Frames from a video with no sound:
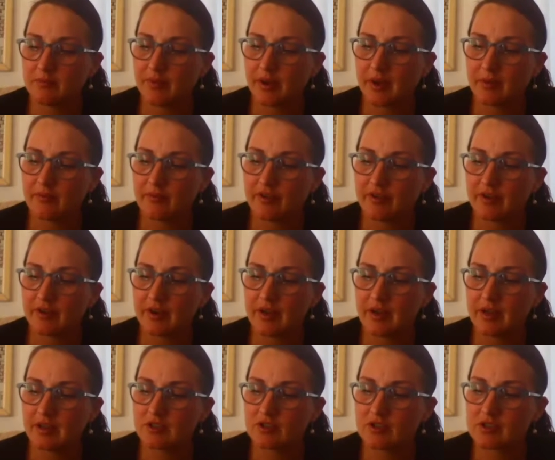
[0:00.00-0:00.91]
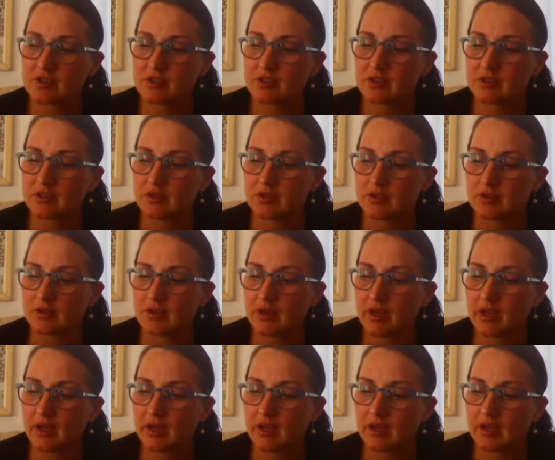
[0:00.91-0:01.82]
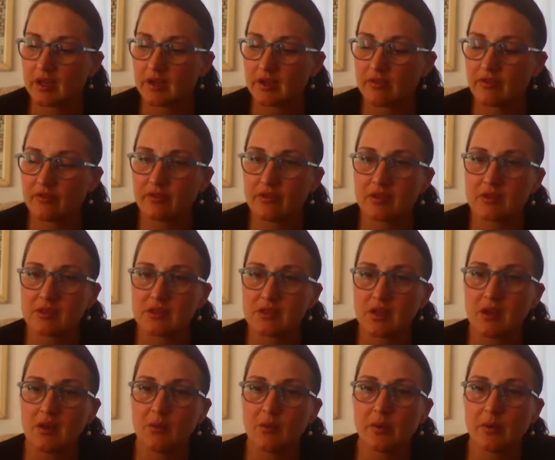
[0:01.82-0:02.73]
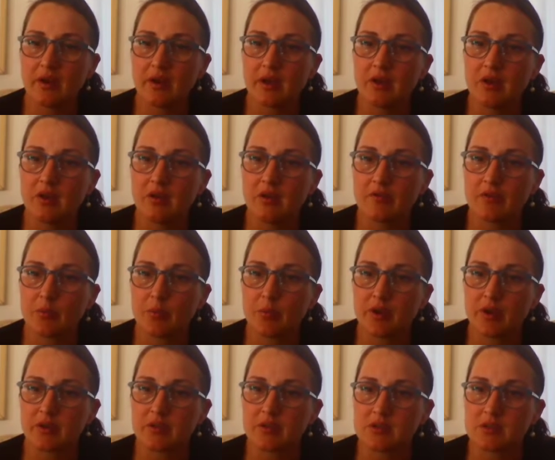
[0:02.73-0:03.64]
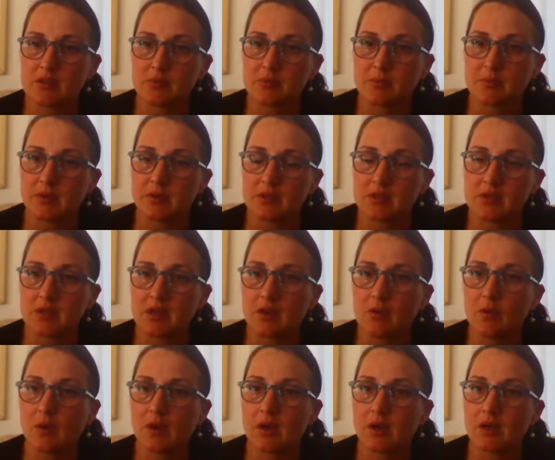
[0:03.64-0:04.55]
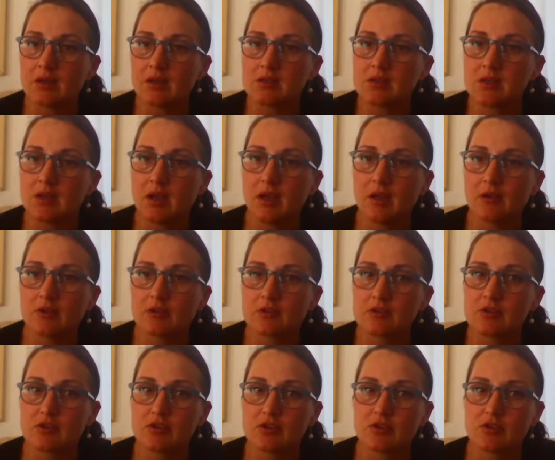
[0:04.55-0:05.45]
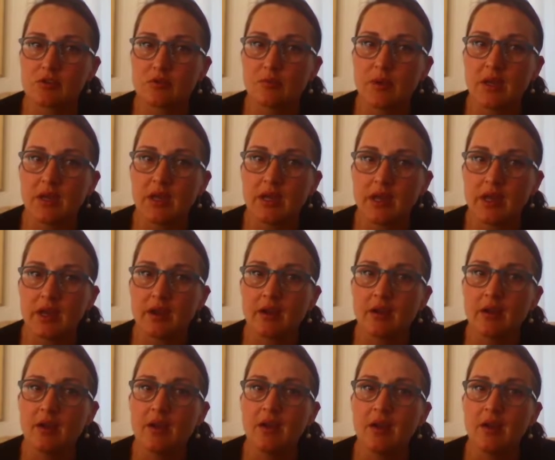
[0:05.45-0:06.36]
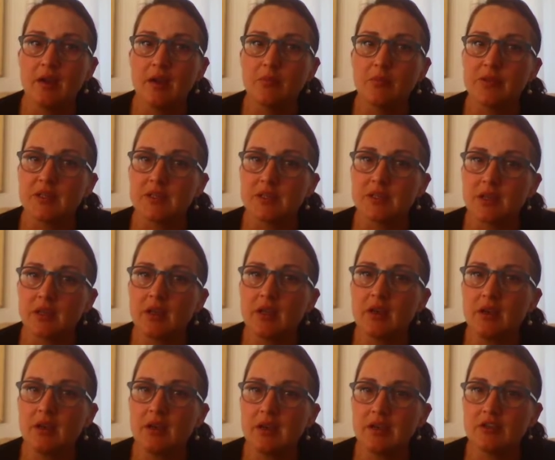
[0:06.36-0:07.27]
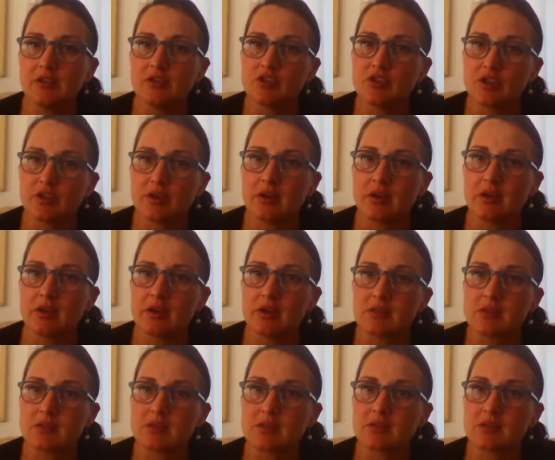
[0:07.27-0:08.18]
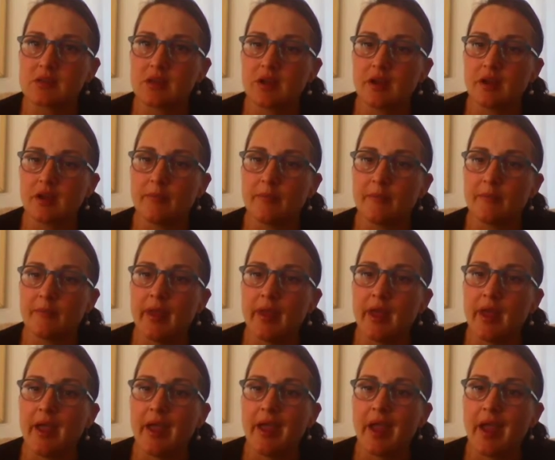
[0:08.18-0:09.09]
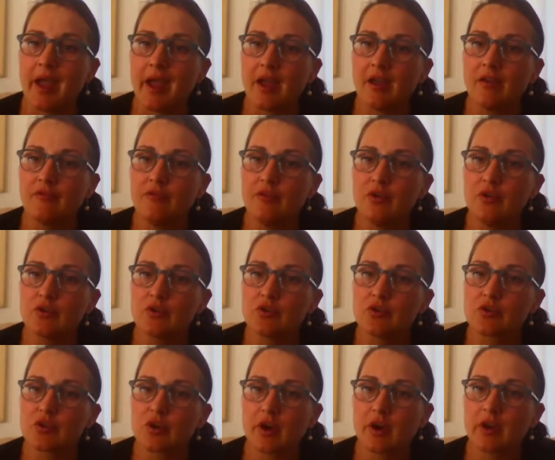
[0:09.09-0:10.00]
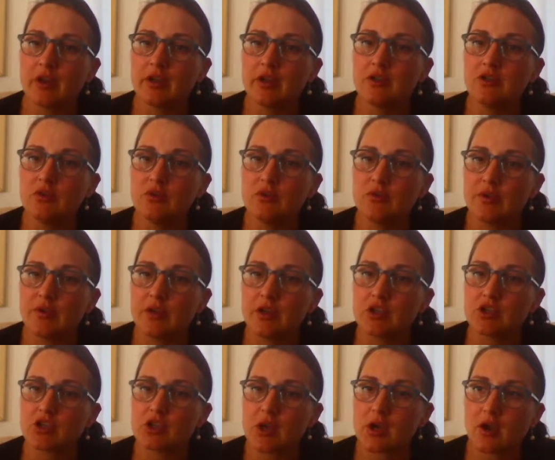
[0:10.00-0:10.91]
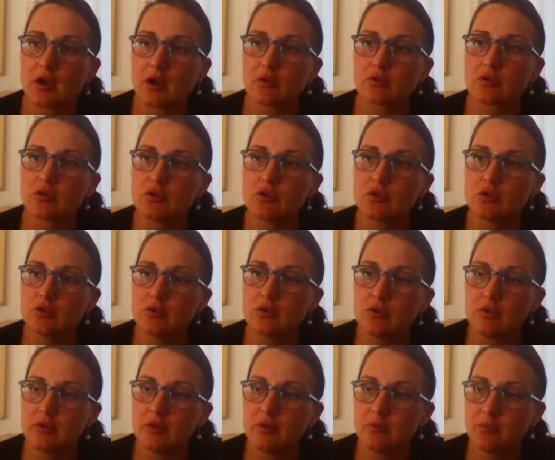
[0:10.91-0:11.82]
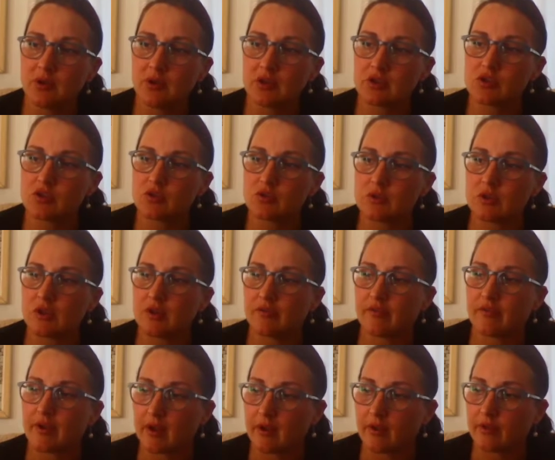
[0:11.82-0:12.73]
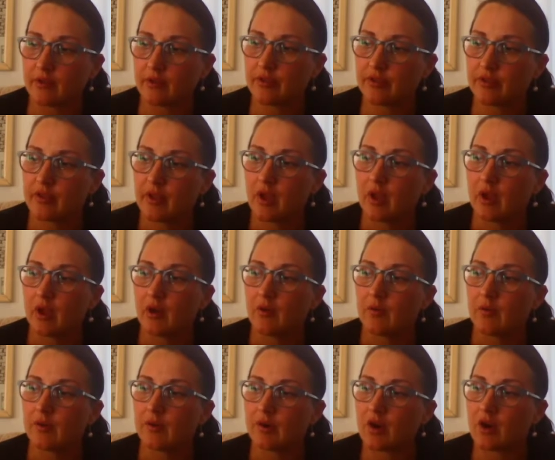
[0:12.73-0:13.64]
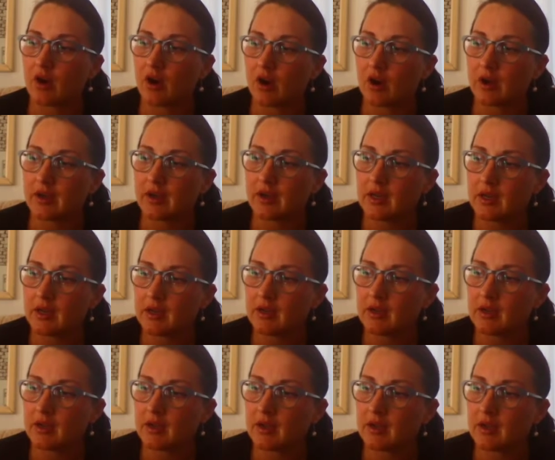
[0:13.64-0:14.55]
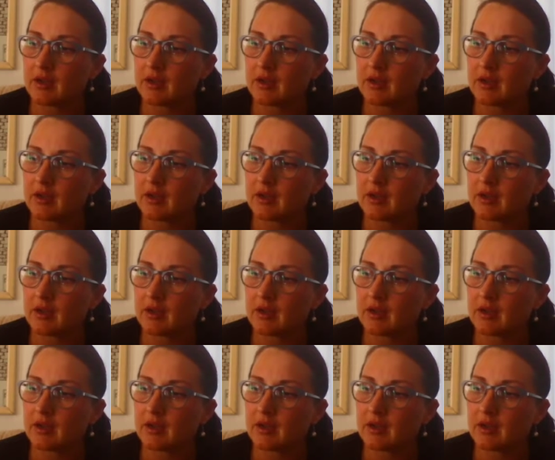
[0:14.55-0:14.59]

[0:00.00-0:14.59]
I'm very interested to hear if there's any of the participants, anyone listening in on social media, particularly journalists, have you tried to reach out to the Ministry of Health regarding